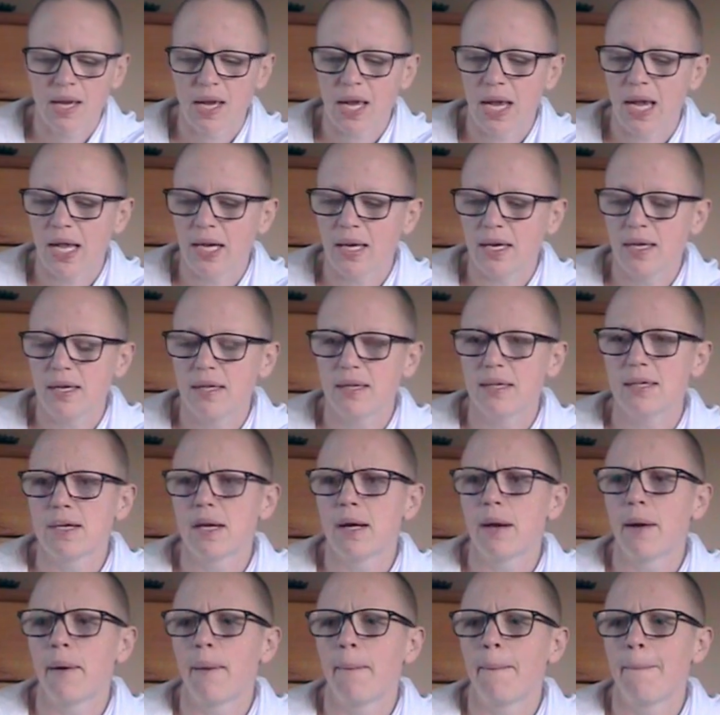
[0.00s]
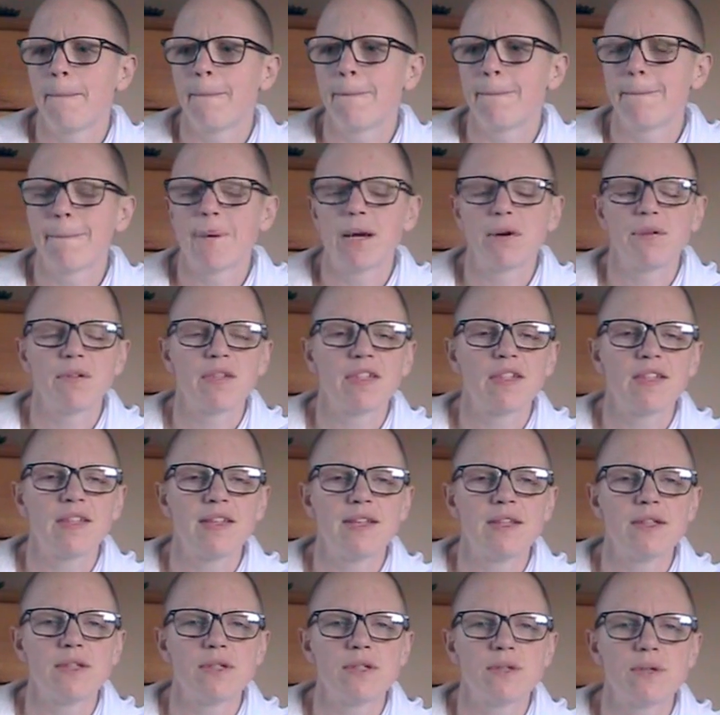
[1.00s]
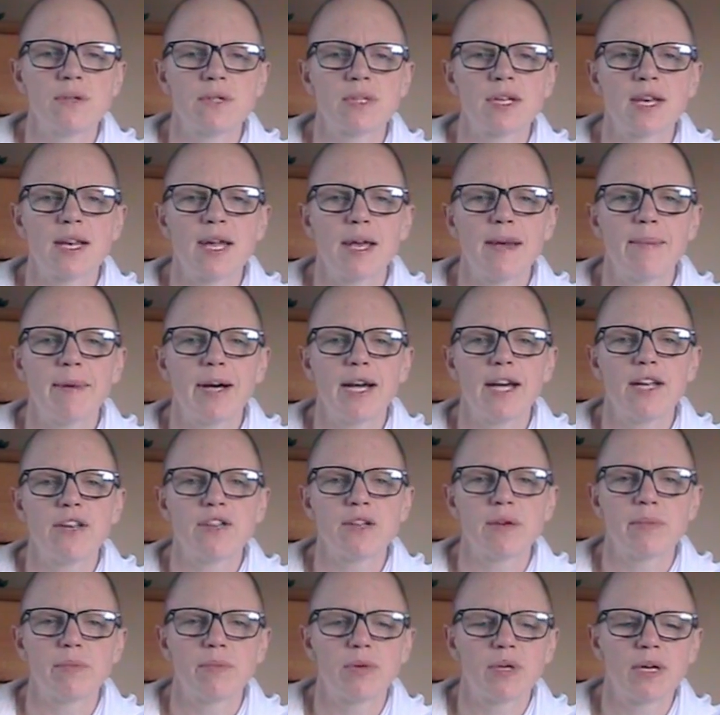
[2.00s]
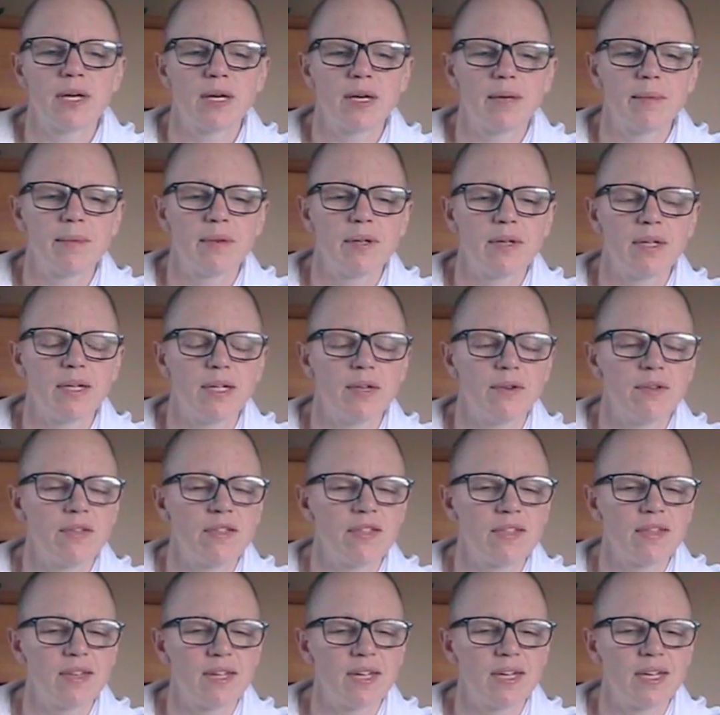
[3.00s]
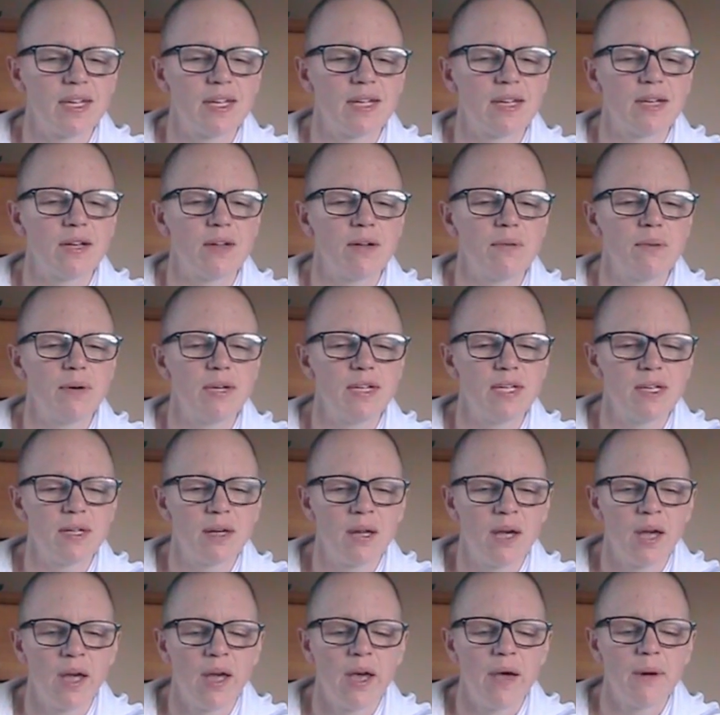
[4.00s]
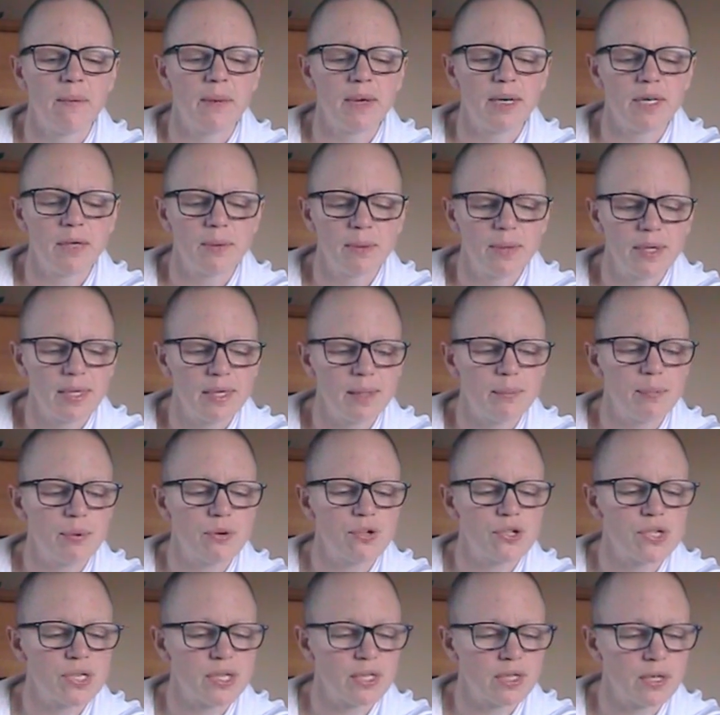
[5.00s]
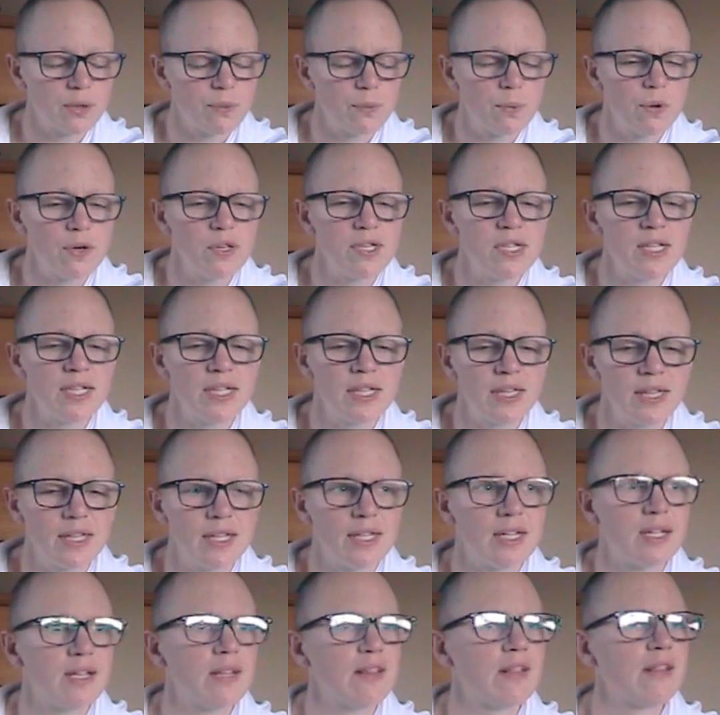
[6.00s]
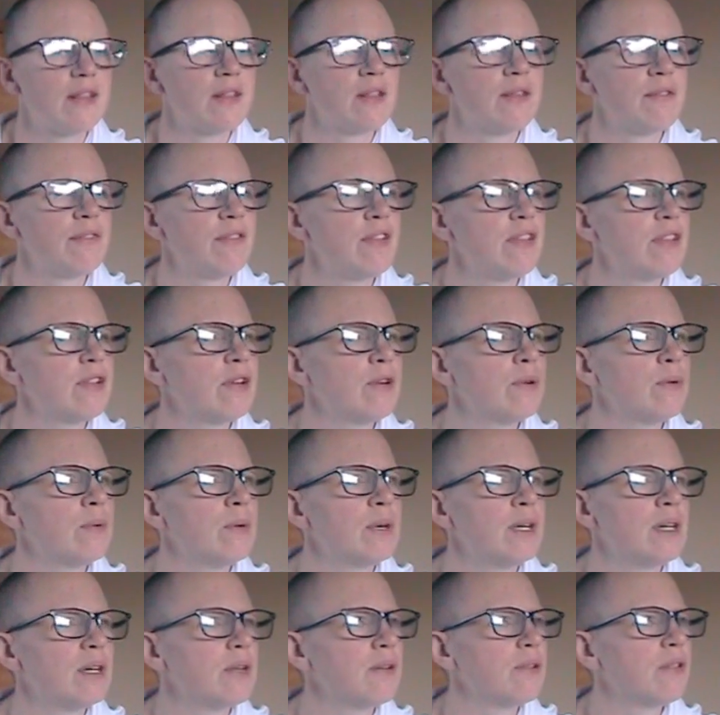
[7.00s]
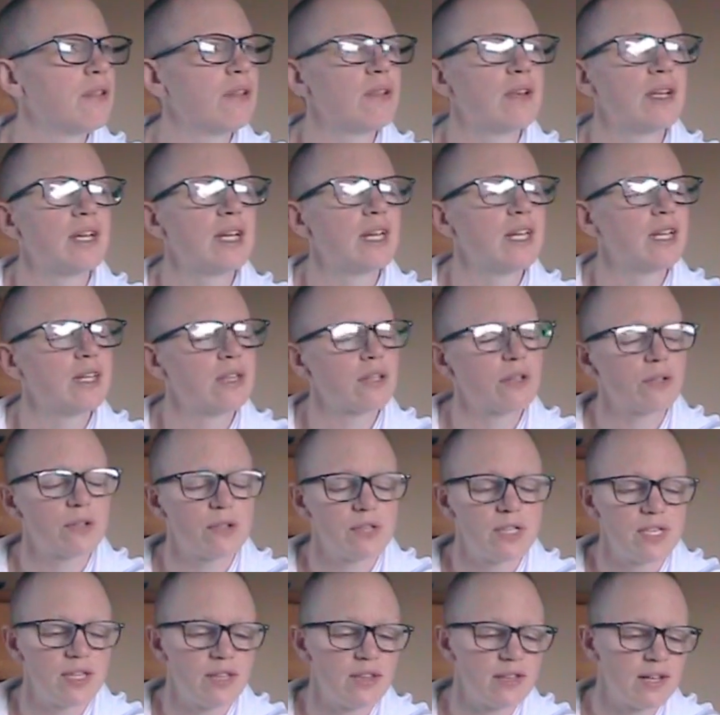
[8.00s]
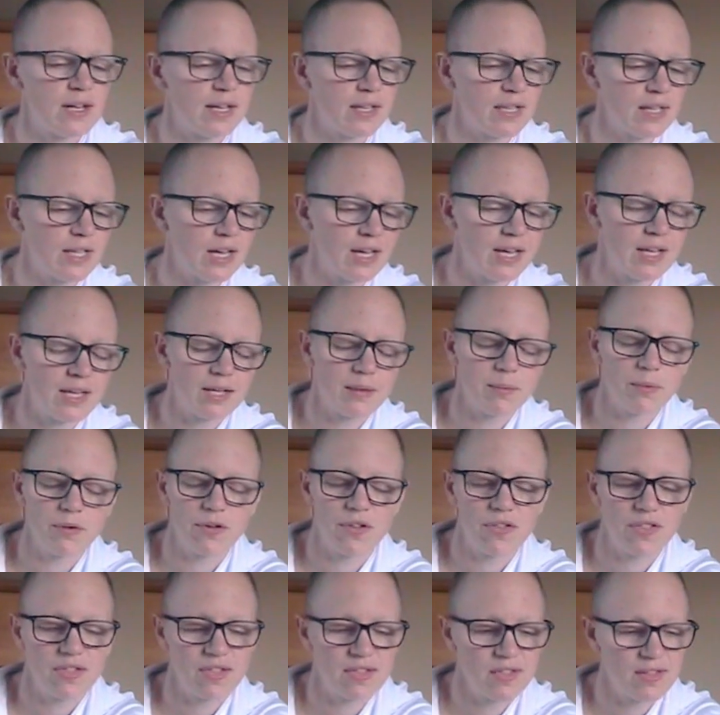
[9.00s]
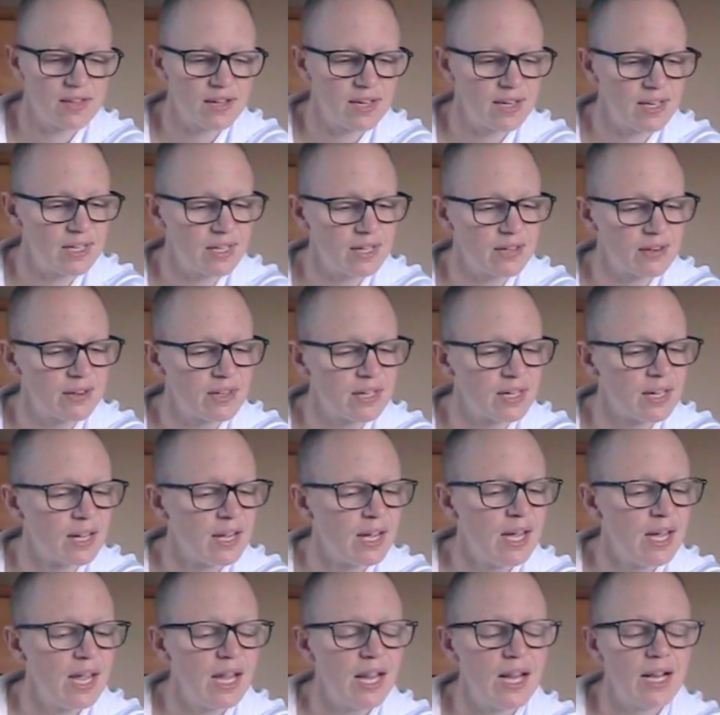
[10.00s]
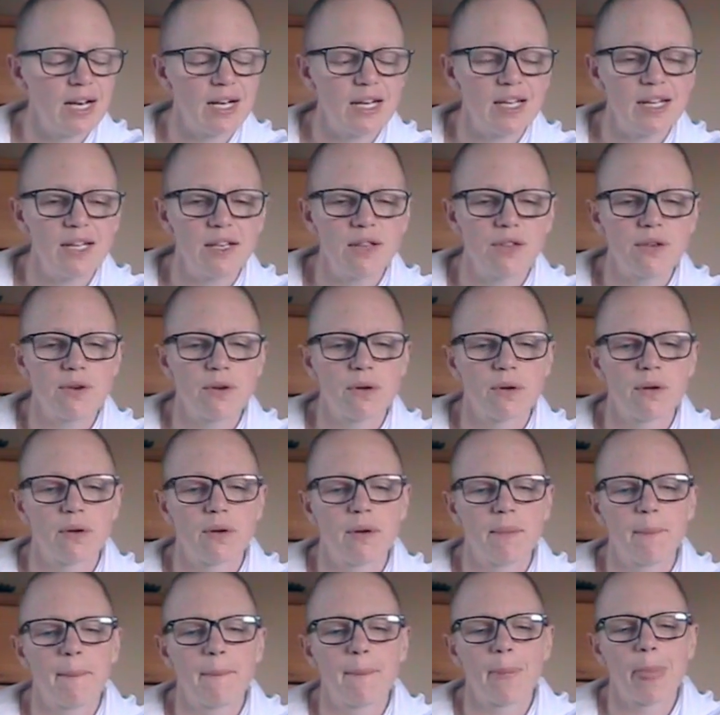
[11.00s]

And I was listening to a talk today about Ajahn Brahm, and he was saying, when you're really pushing and wanting things in the physical world, so getting the kutis done, getting the Buddhist Society going, it leads to